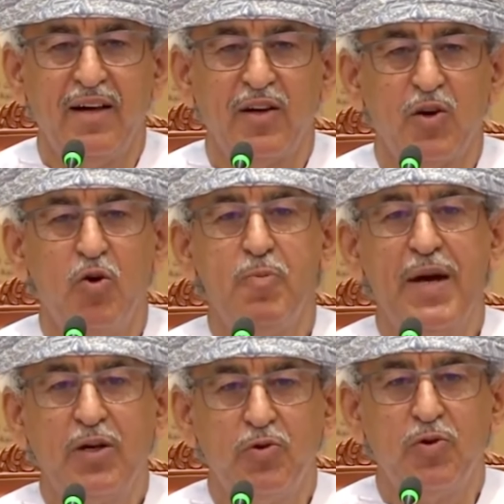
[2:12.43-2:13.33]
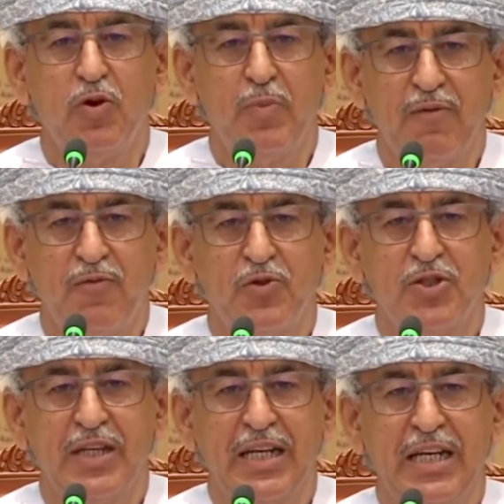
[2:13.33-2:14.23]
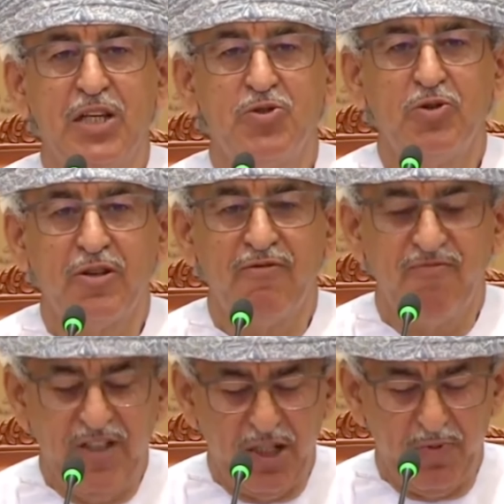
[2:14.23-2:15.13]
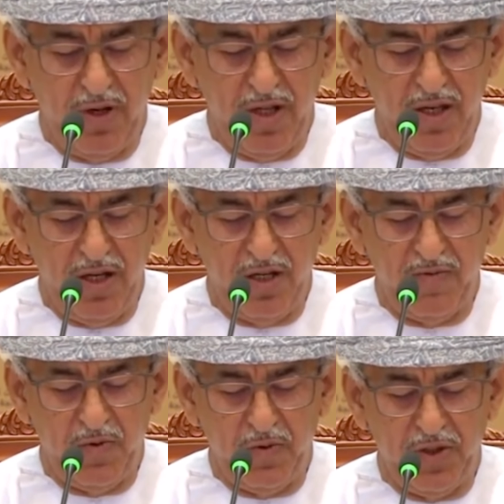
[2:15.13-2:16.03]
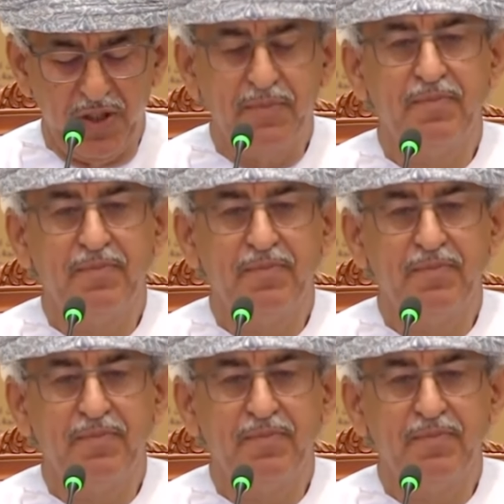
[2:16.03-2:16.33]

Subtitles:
Going back to normal, unfortunately, is not feasible in the near future.